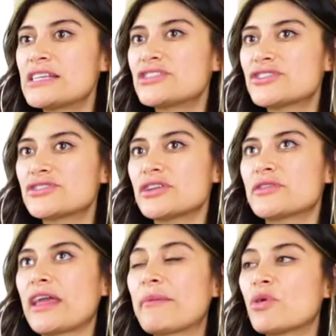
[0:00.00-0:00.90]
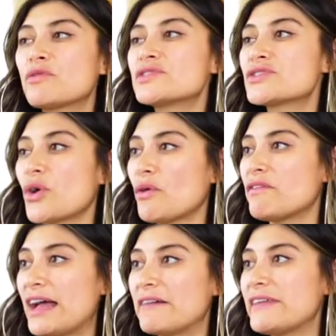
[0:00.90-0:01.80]
It's just they move so
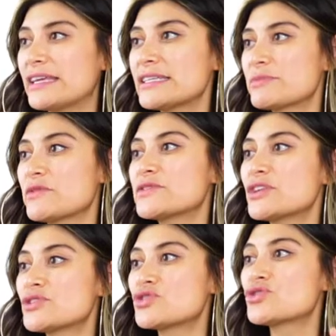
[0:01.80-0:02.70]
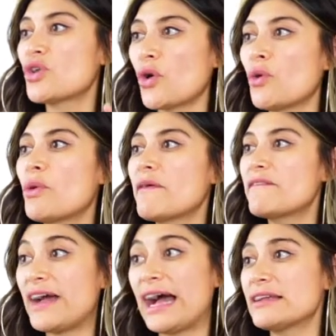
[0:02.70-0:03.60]
fast. Vegas moves so
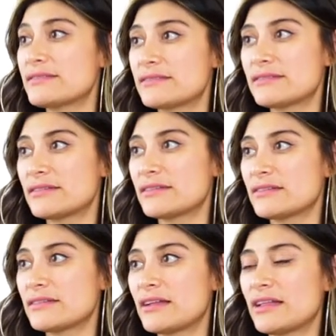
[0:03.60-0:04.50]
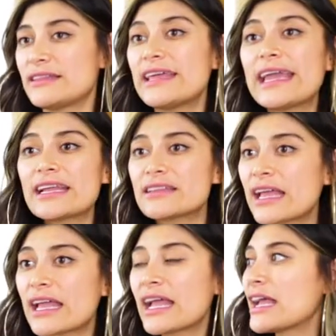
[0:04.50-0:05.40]
mm-hmm. fast. Yeah. They, they,
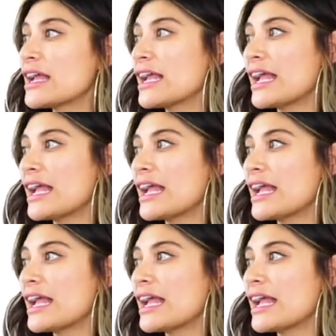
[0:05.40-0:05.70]
every day